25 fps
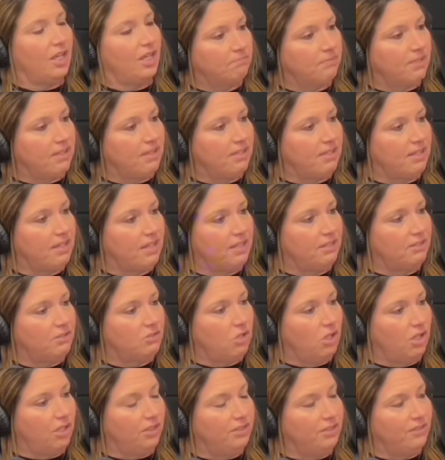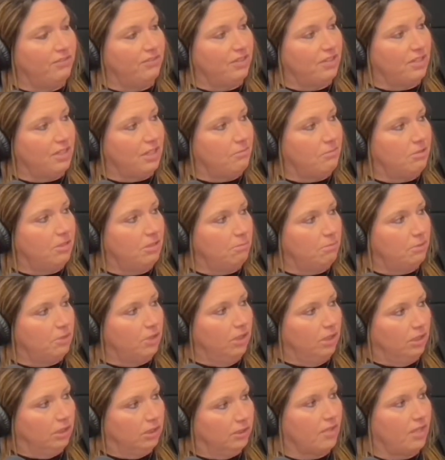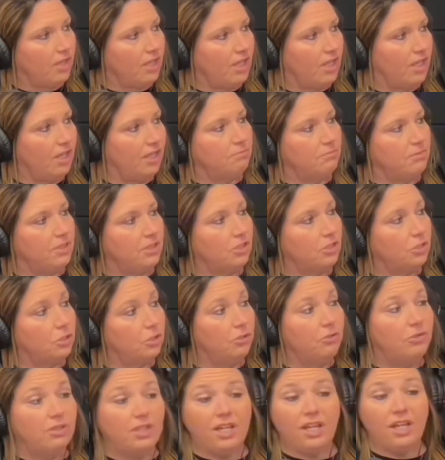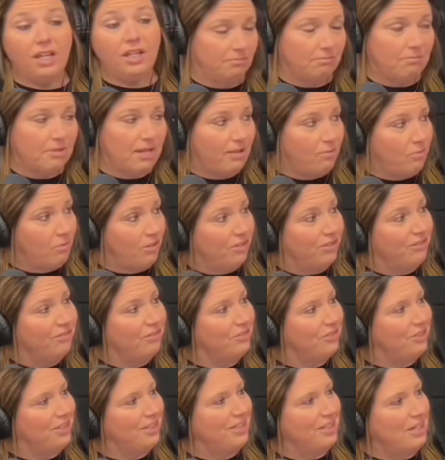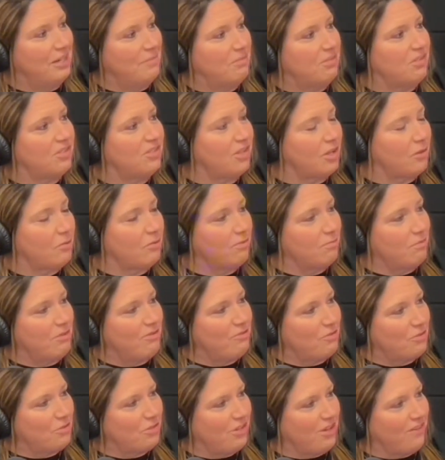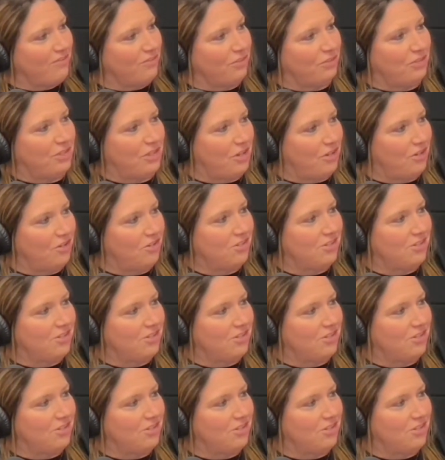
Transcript: I got called every name in the book, and including my wonderful nickname that stuck with me for several years.